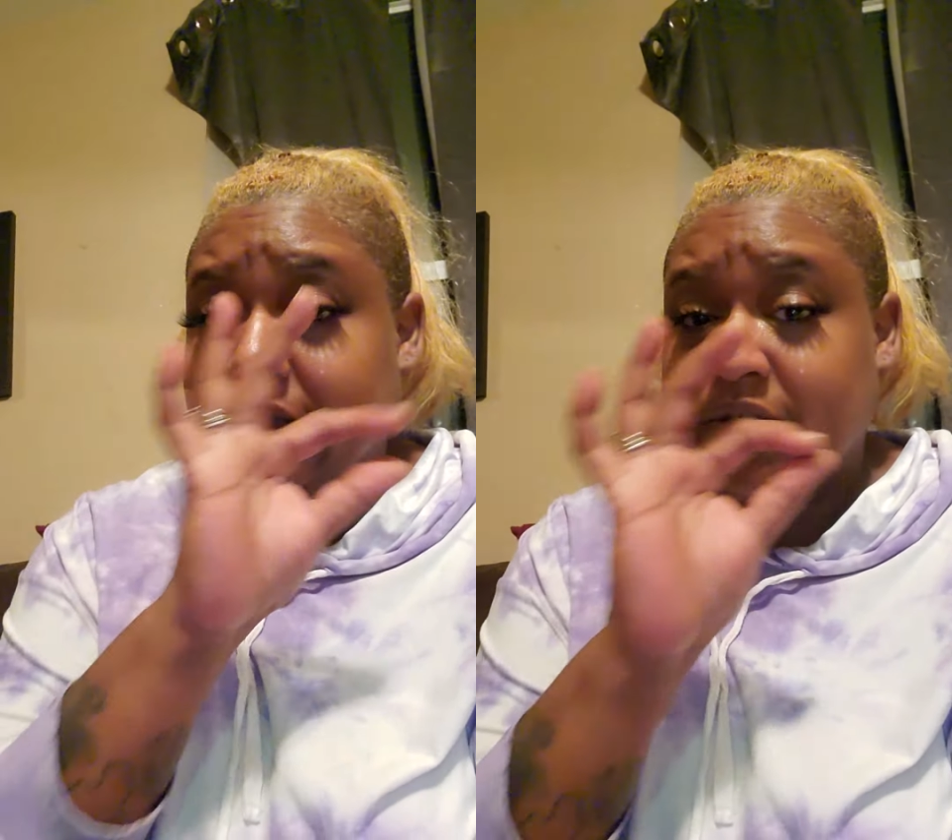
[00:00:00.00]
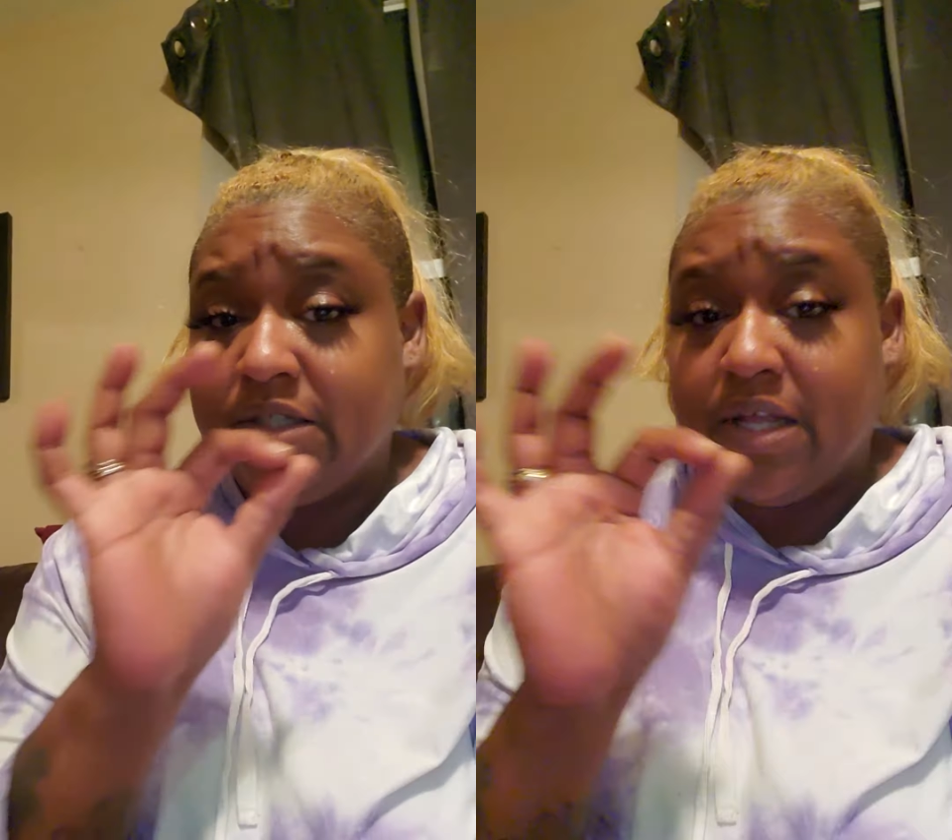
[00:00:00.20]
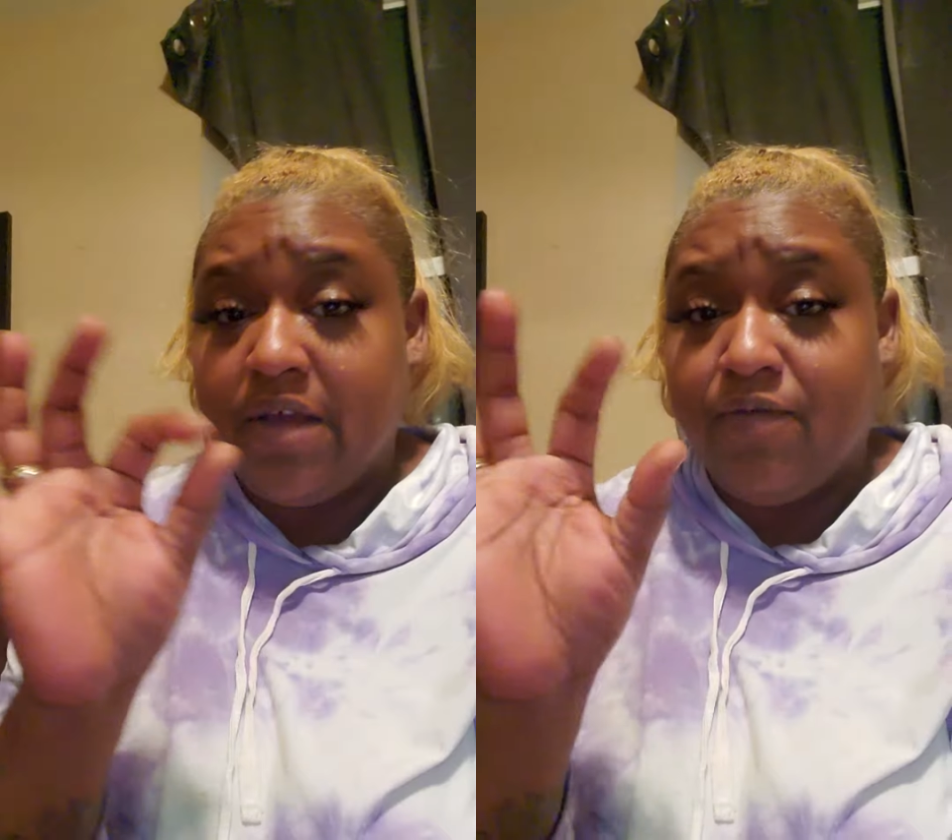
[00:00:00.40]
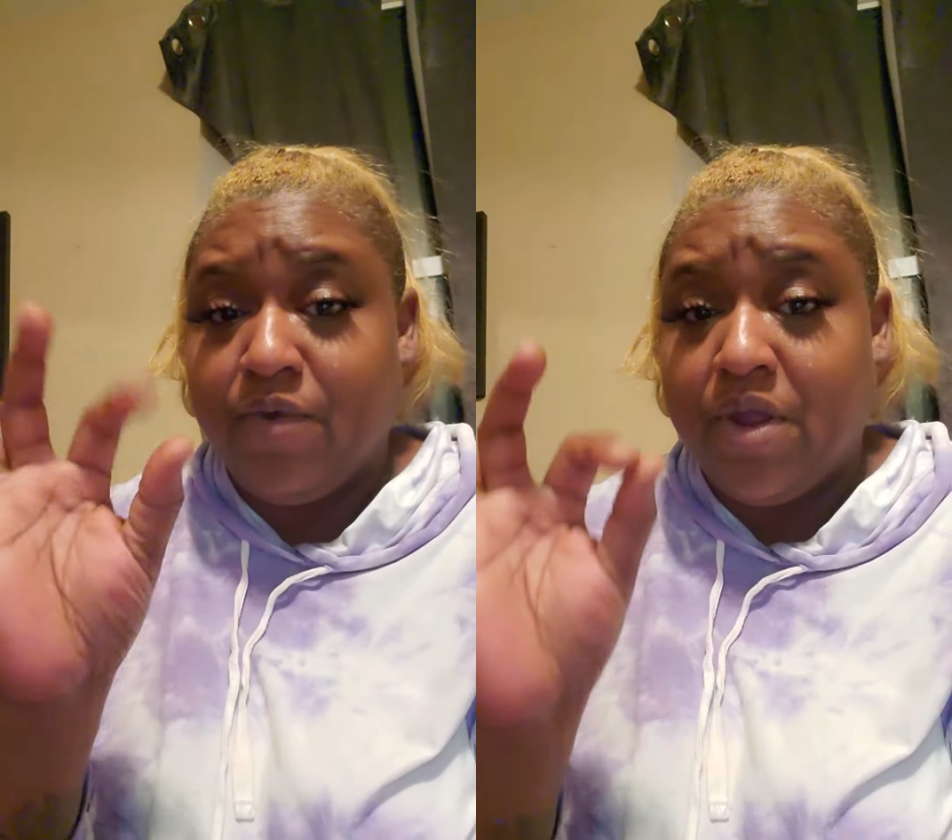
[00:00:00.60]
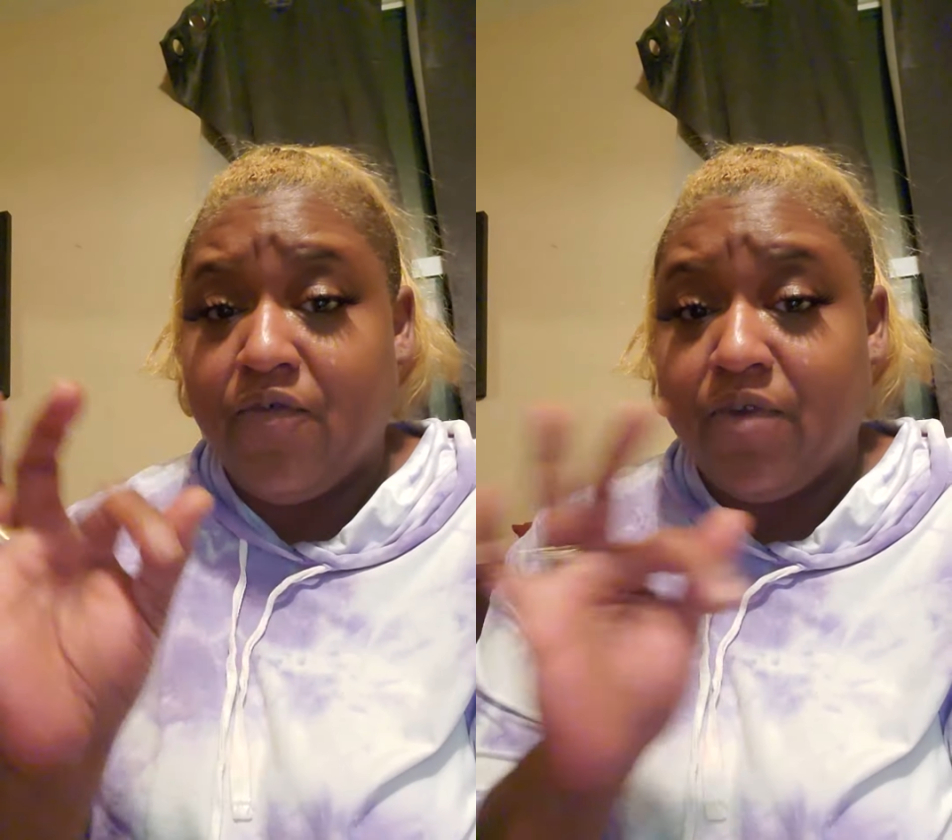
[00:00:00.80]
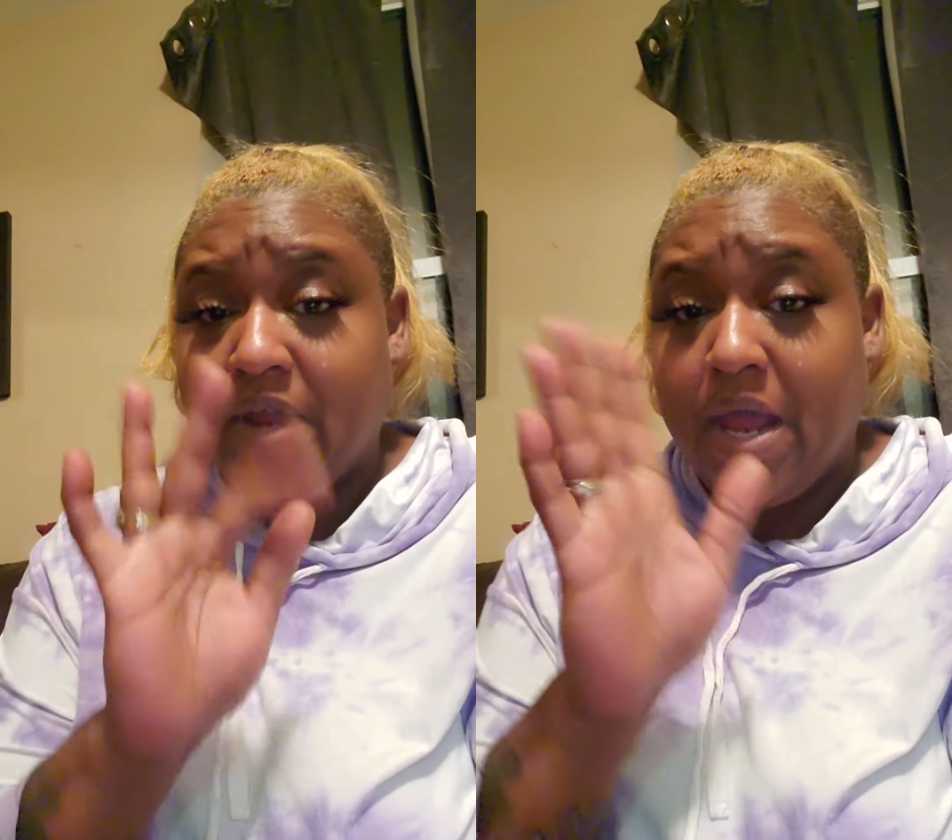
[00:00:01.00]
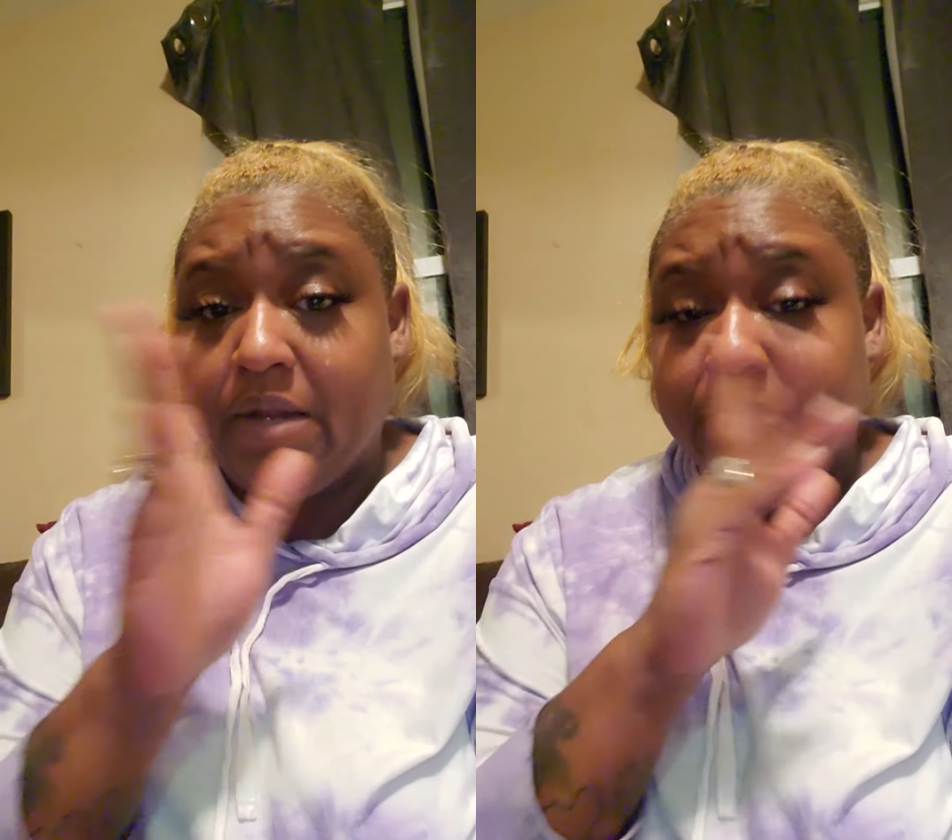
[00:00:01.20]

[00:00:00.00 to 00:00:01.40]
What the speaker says: stuff, whatever that,